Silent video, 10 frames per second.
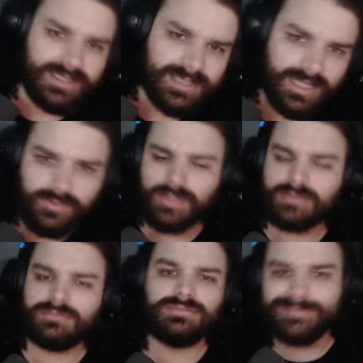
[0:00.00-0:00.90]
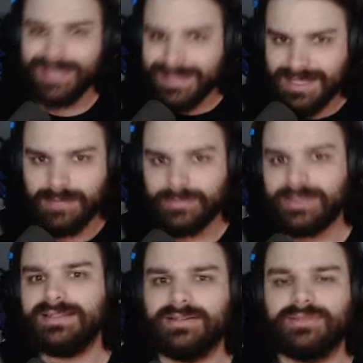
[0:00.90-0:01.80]
It's like, well, that's not a
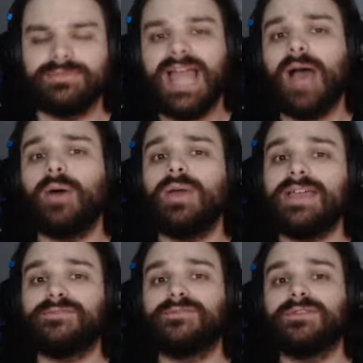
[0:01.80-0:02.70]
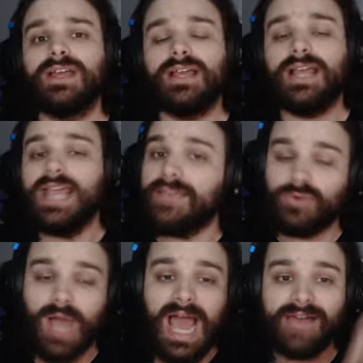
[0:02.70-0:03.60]
big deal. Now if if
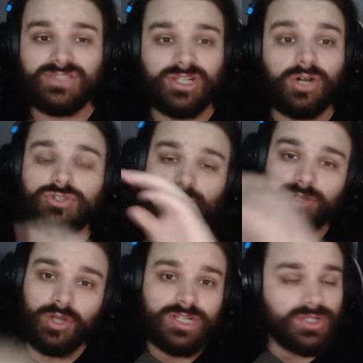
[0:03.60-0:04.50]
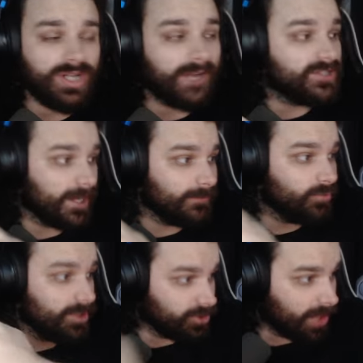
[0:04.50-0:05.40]
you have to go into a loading screen every time
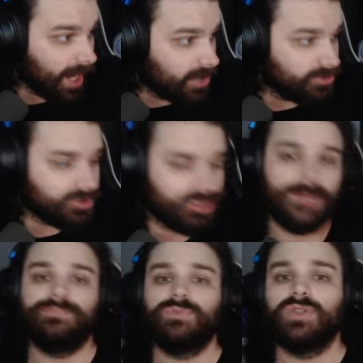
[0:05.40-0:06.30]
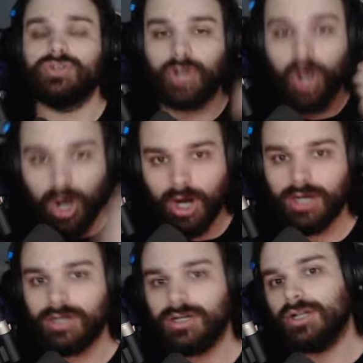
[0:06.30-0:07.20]
you enter your house, your
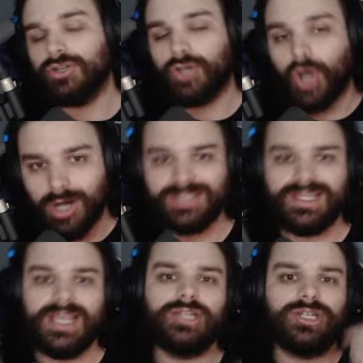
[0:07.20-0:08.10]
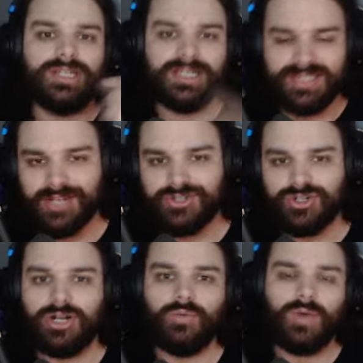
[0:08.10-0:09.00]
car, the car station,
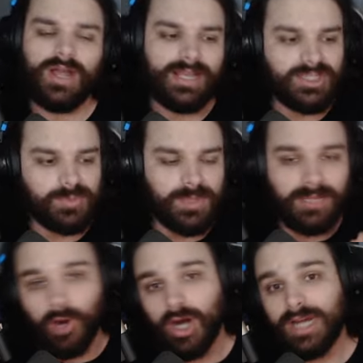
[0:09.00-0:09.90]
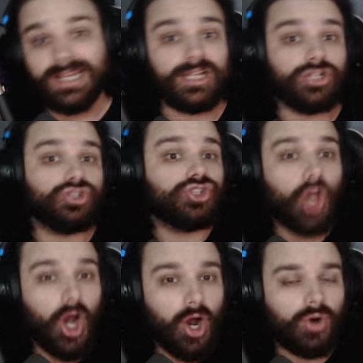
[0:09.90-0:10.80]
etc. When it's being marketed and
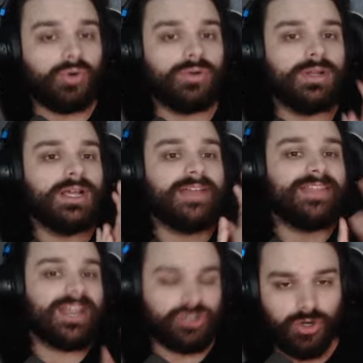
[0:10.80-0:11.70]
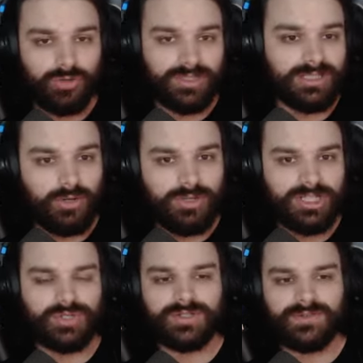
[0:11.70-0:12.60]
shown that you don't need
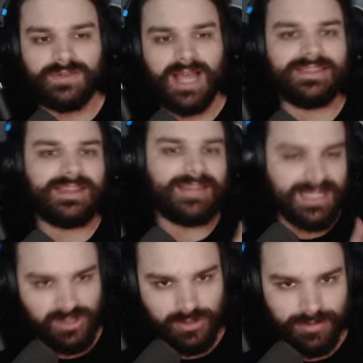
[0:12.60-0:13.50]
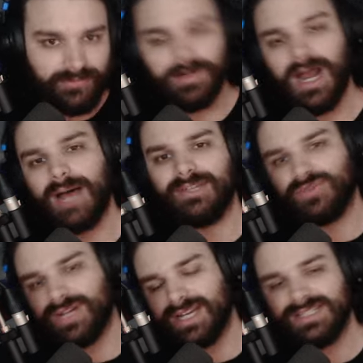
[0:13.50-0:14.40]
loading screens for that, then that's a little bit of a problem.
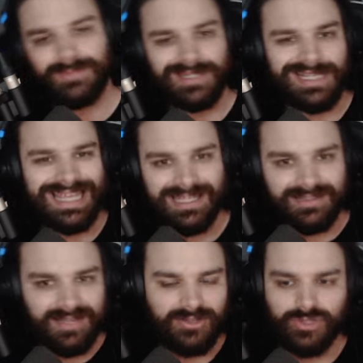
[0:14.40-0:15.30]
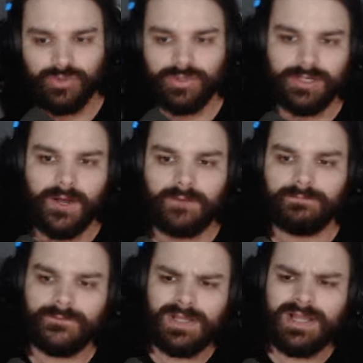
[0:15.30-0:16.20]
That's where you get into some like icky territory, you know.
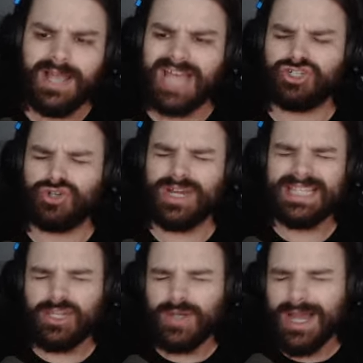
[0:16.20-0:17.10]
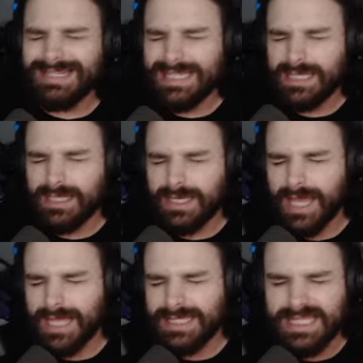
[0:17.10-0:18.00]
As Drake said, you know how sticky it
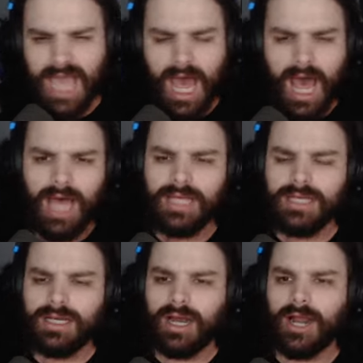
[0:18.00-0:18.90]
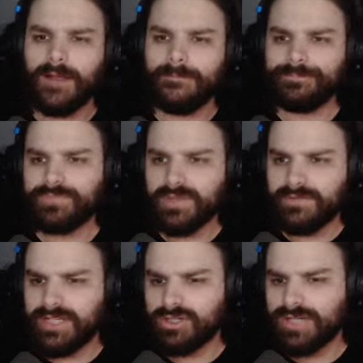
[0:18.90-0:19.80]
gets. Yeah. All right.
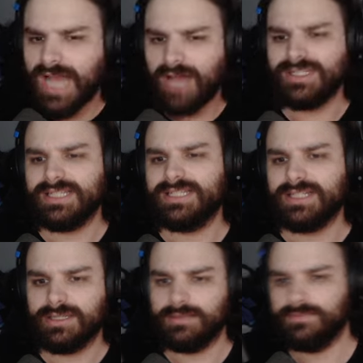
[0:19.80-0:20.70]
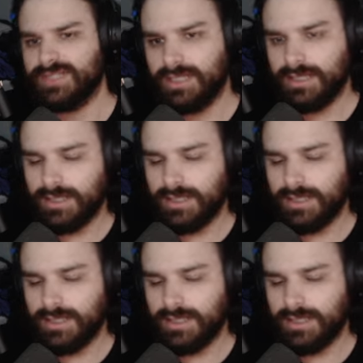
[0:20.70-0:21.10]
Vehicle and housing systems.